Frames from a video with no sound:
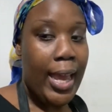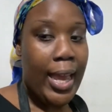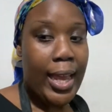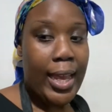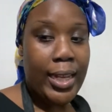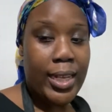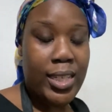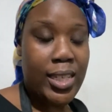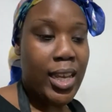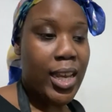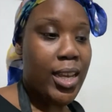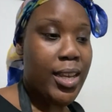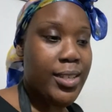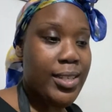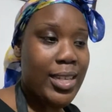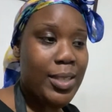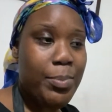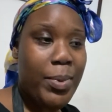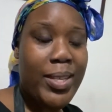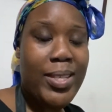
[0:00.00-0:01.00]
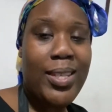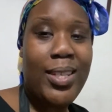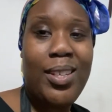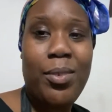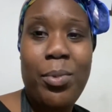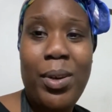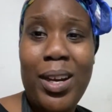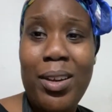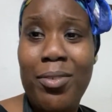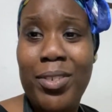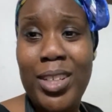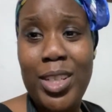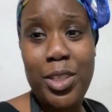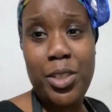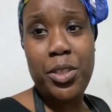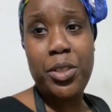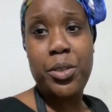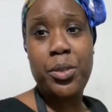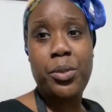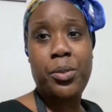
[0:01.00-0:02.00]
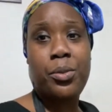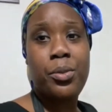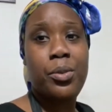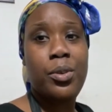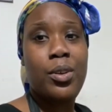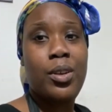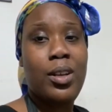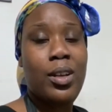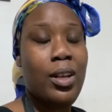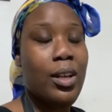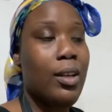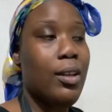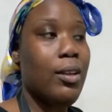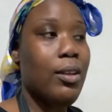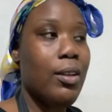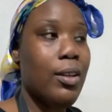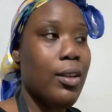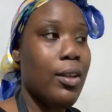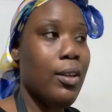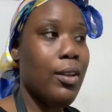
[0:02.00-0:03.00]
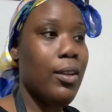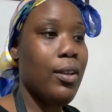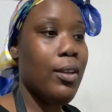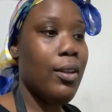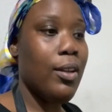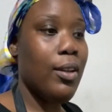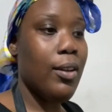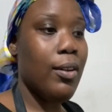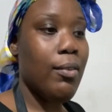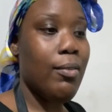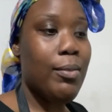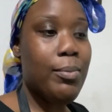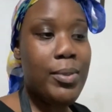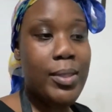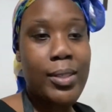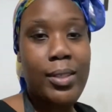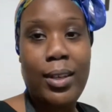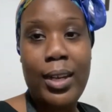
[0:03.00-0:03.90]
And yeah, so that's basically what I really do when I'm doing the